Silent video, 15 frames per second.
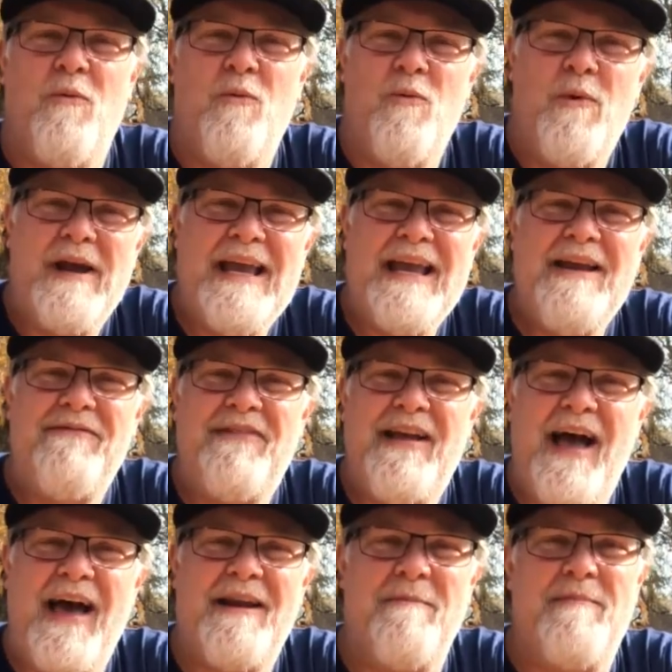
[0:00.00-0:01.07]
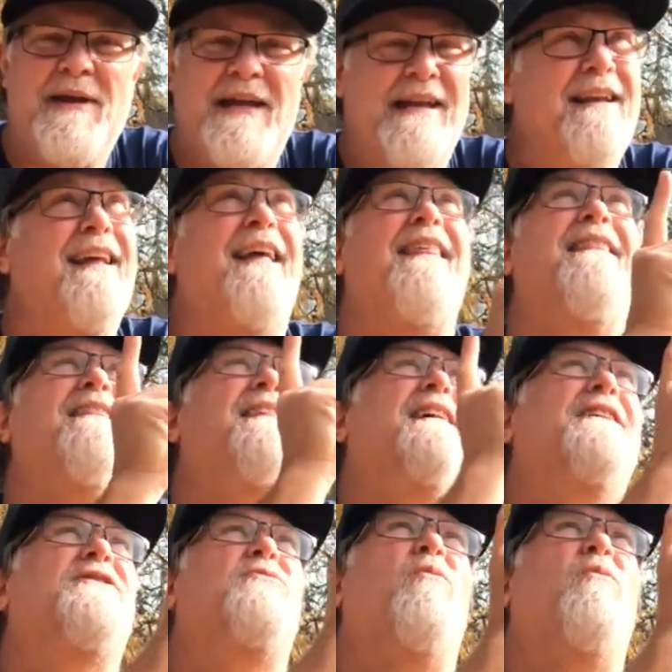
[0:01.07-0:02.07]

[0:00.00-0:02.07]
we've got to beat this